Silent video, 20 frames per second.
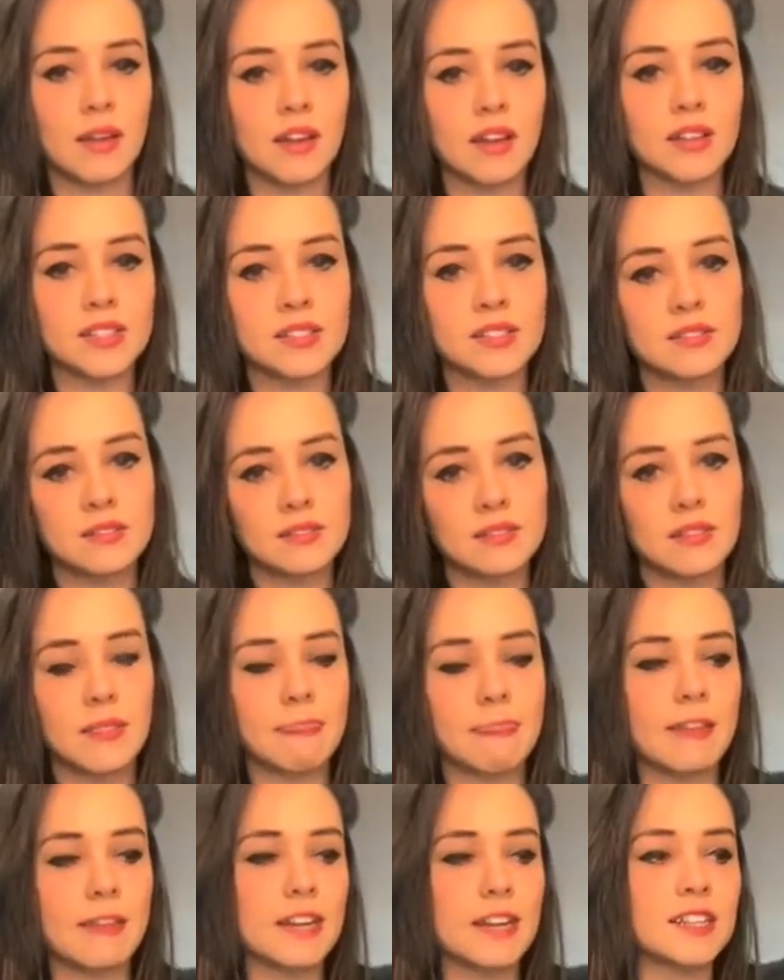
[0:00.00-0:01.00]
Because
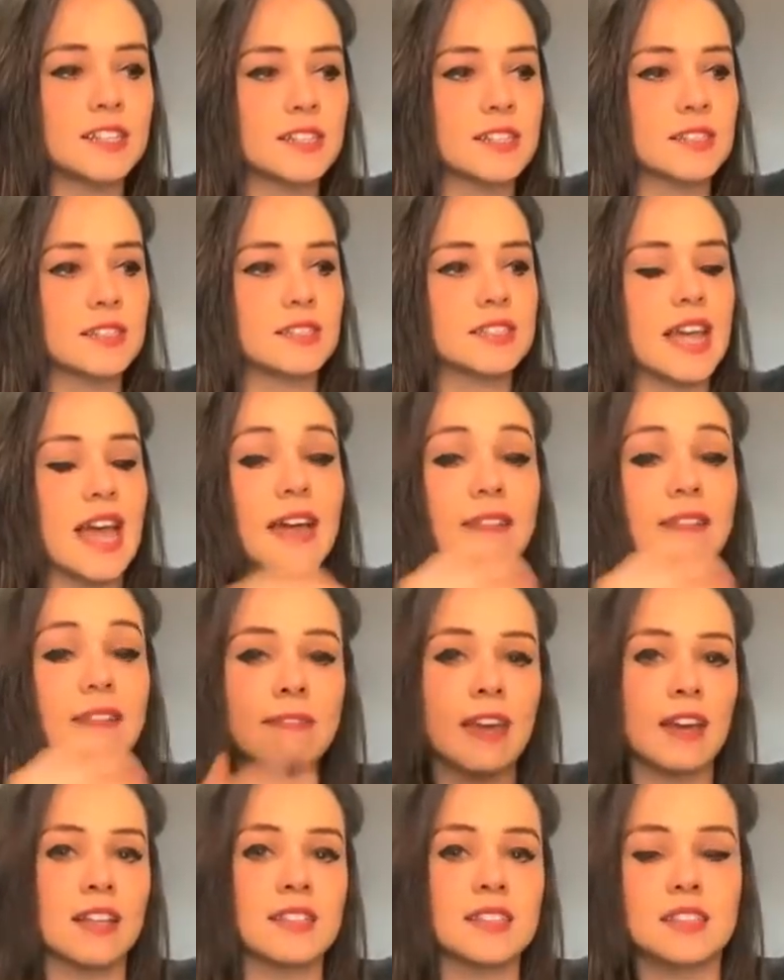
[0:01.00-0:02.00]
there is
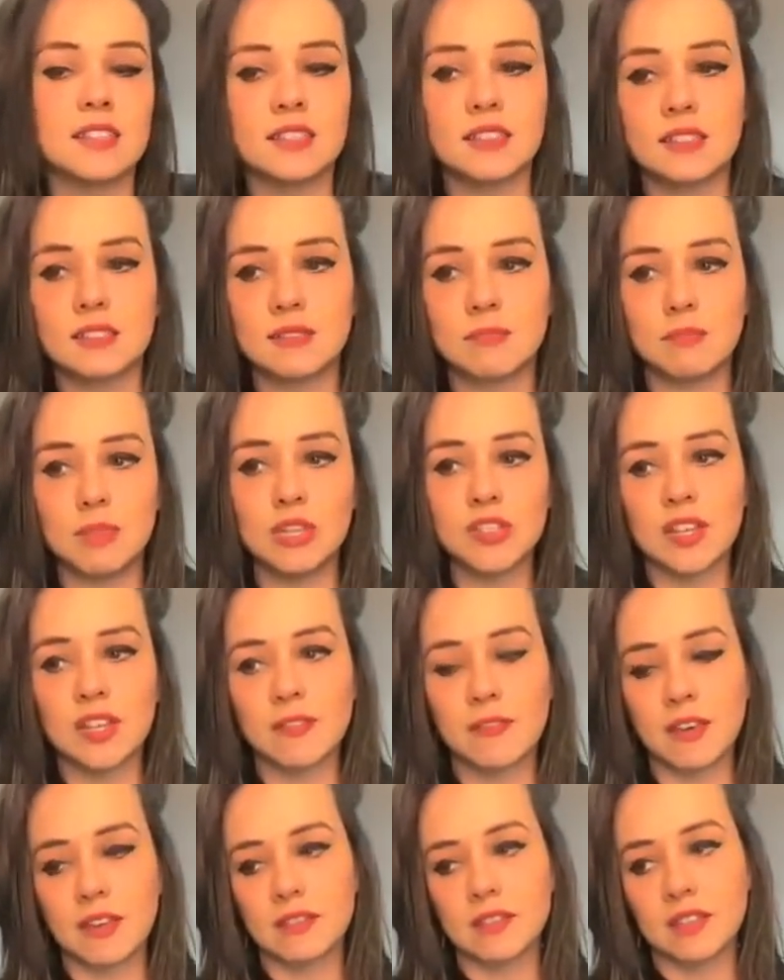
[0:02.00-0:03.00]
music
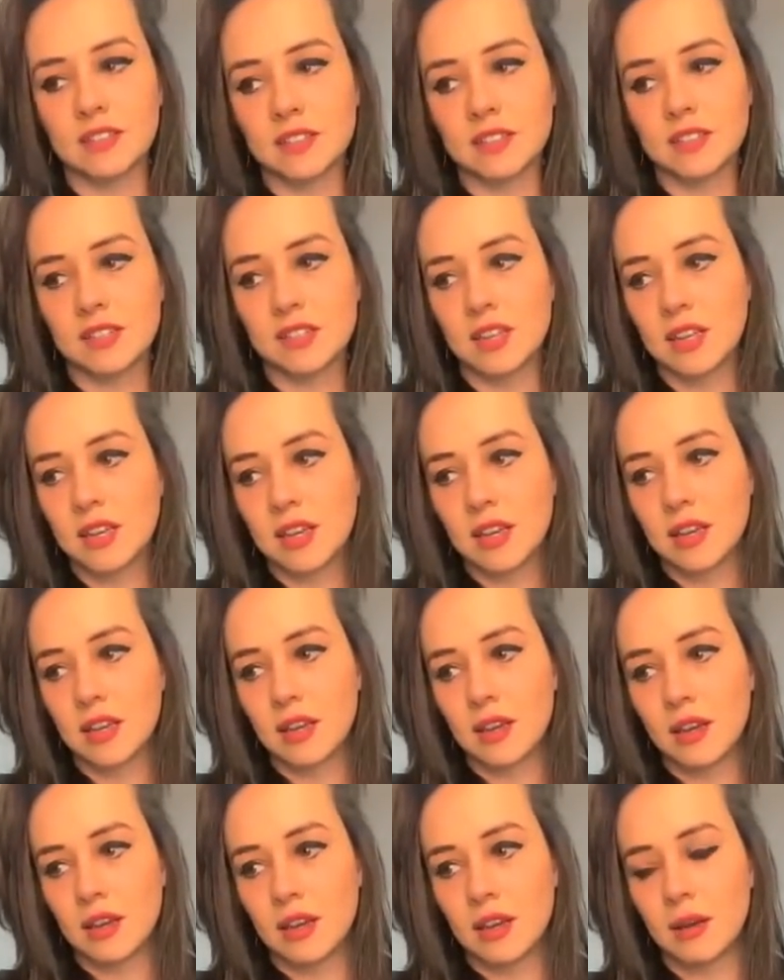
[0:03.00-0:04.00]
tendency,
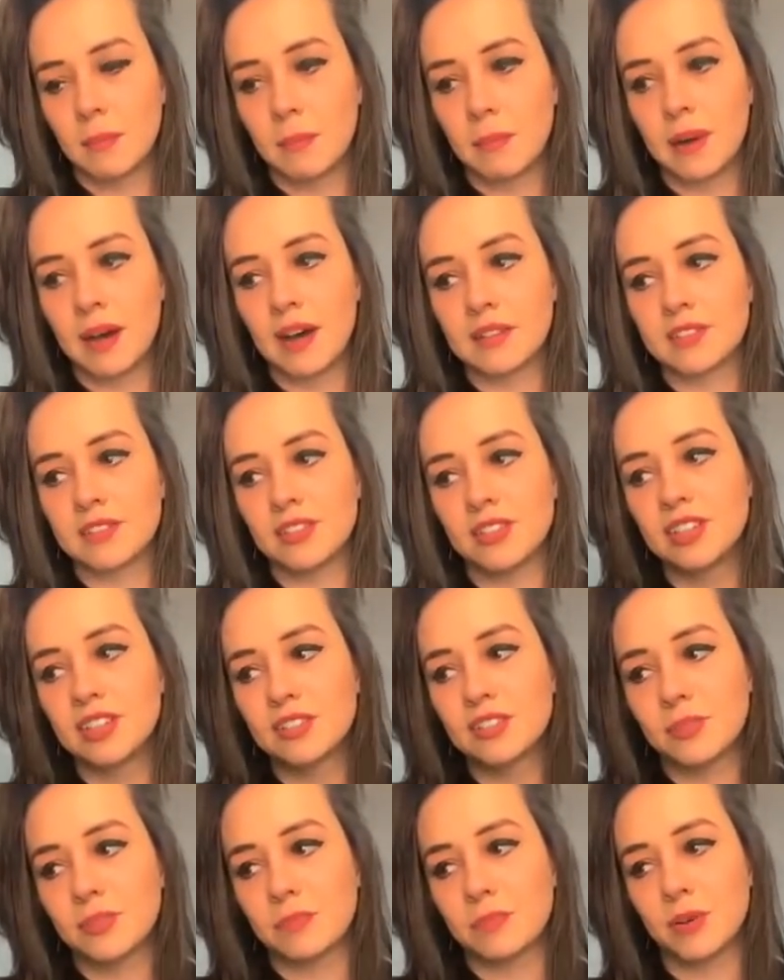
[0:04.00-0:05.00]
but you need to
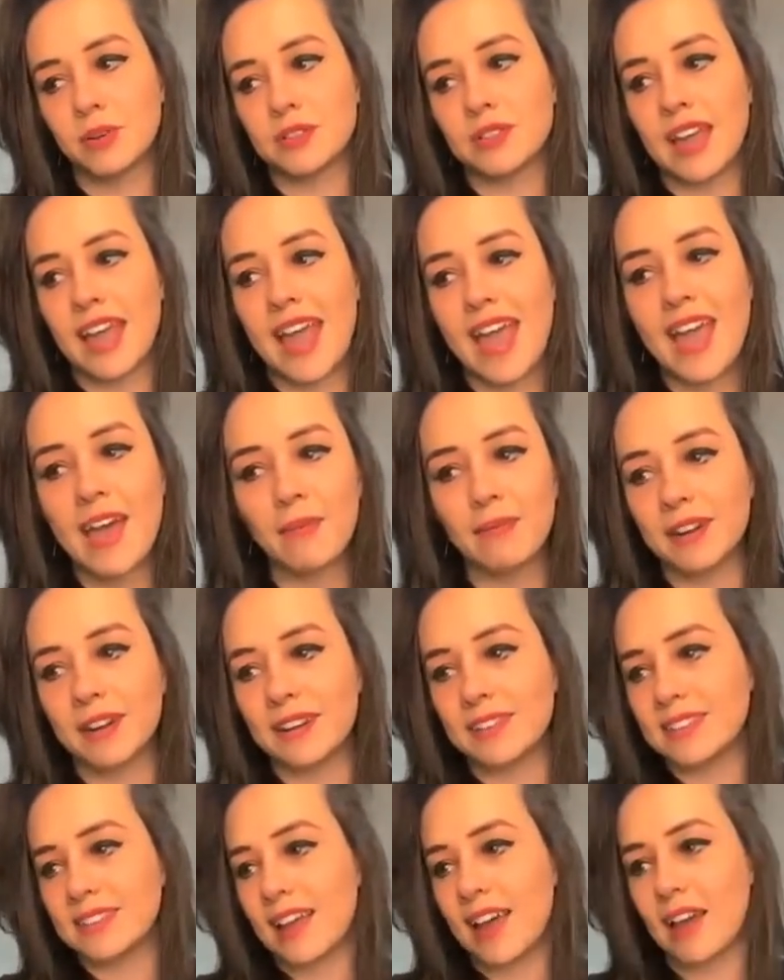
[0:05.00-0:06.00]
put every
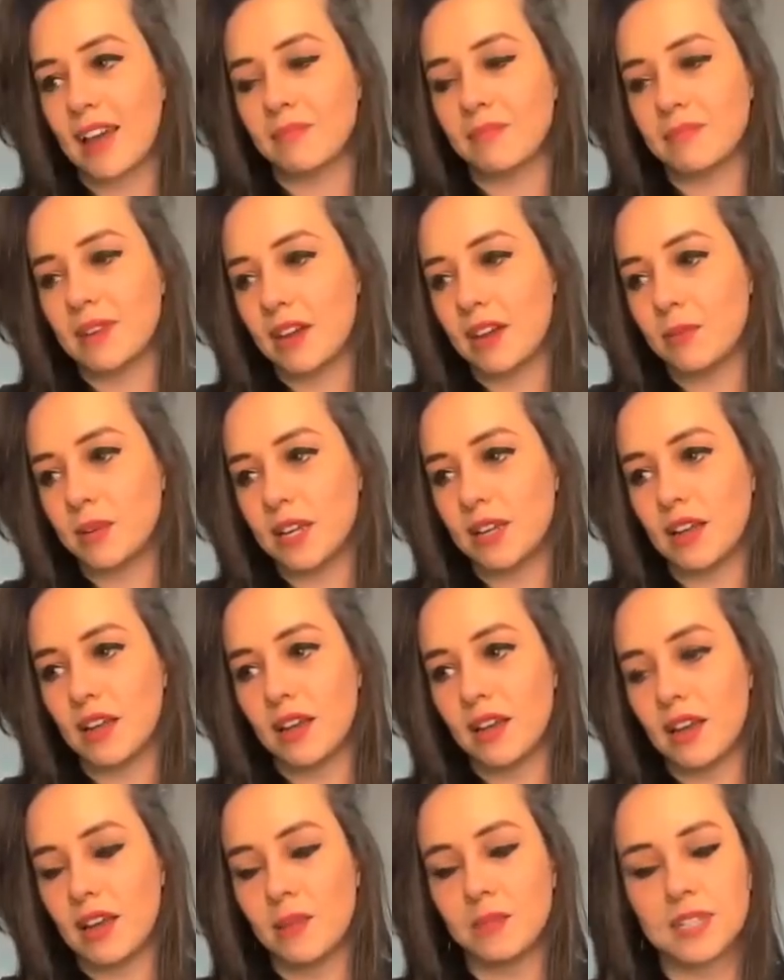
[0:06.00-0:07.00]
time
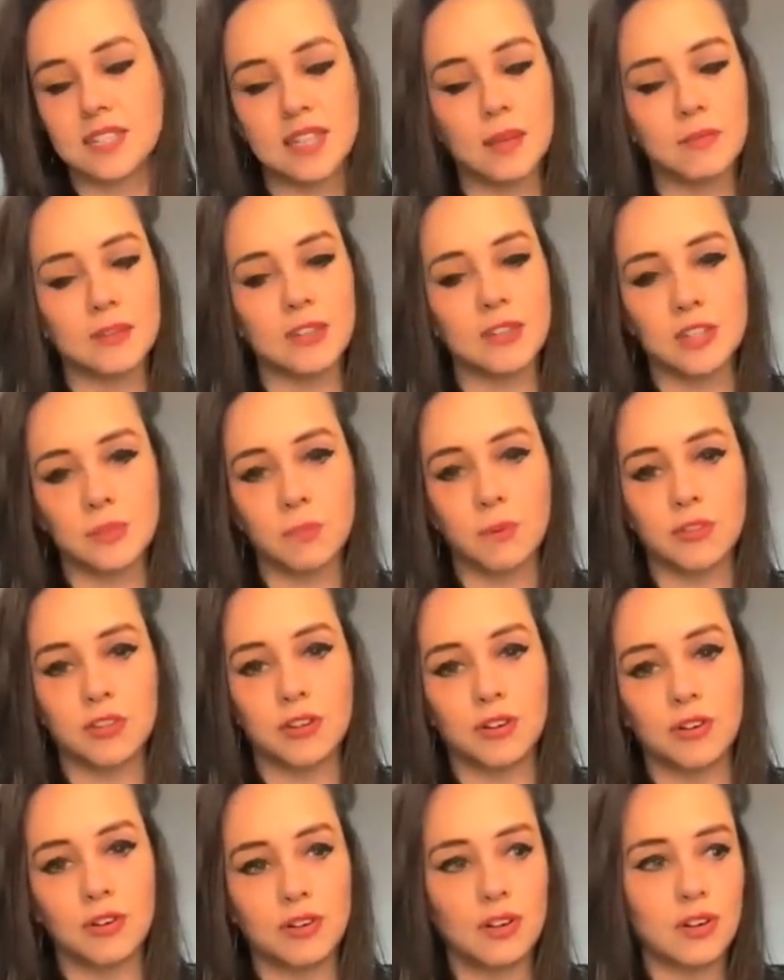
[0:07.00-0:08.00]
you need to put
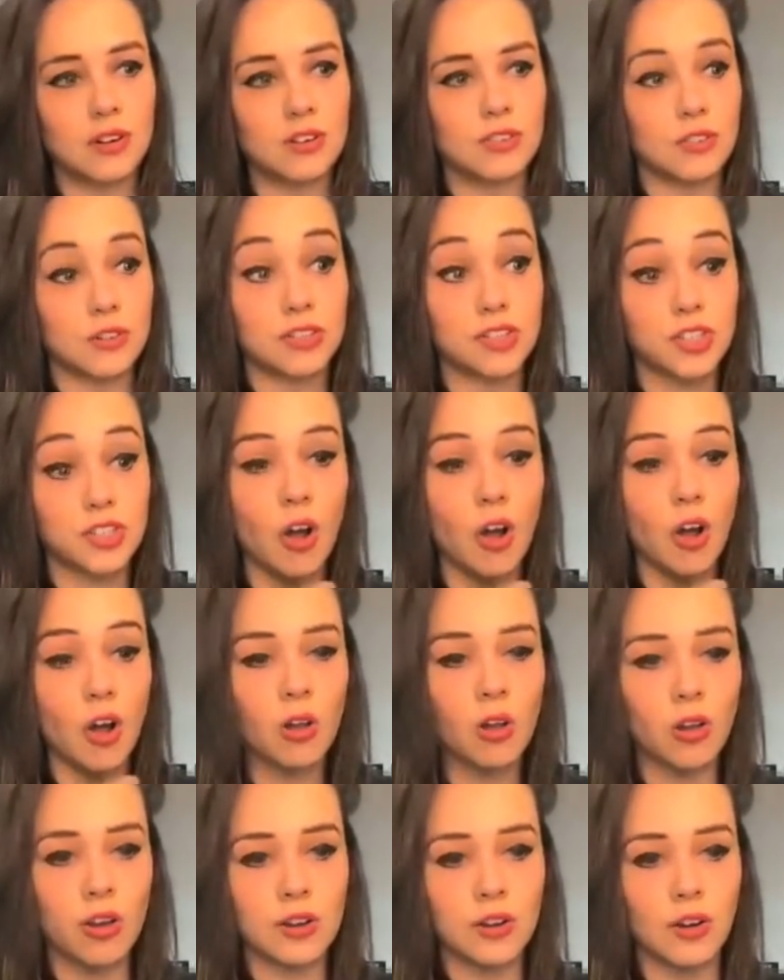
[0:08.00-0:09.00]
your
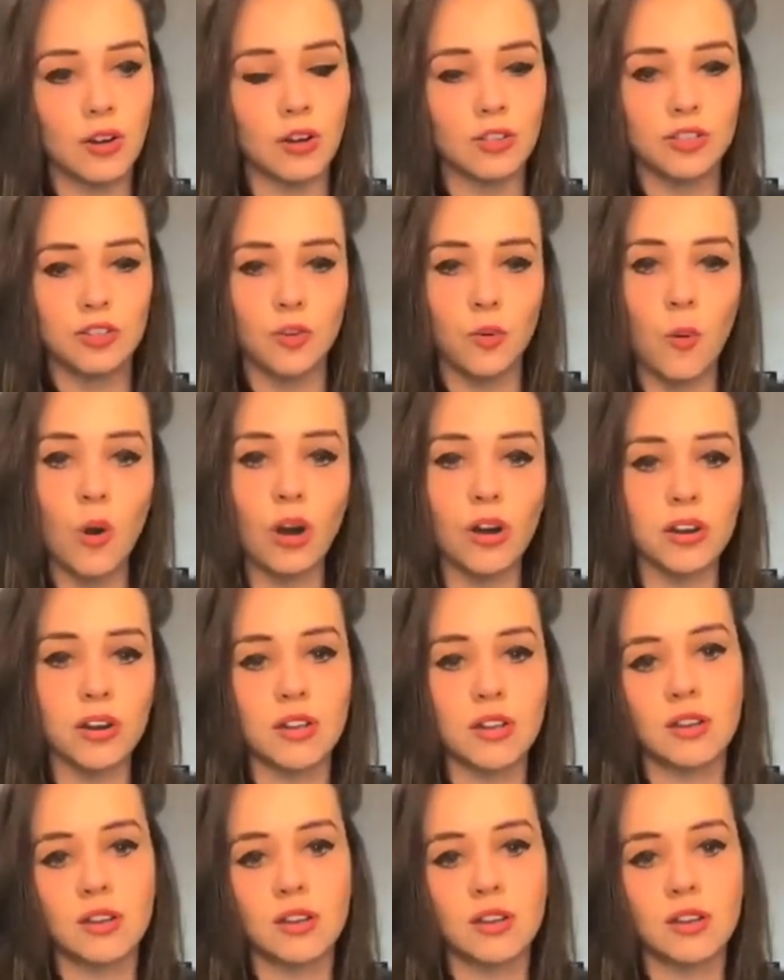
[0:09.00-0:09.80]
soul on your work.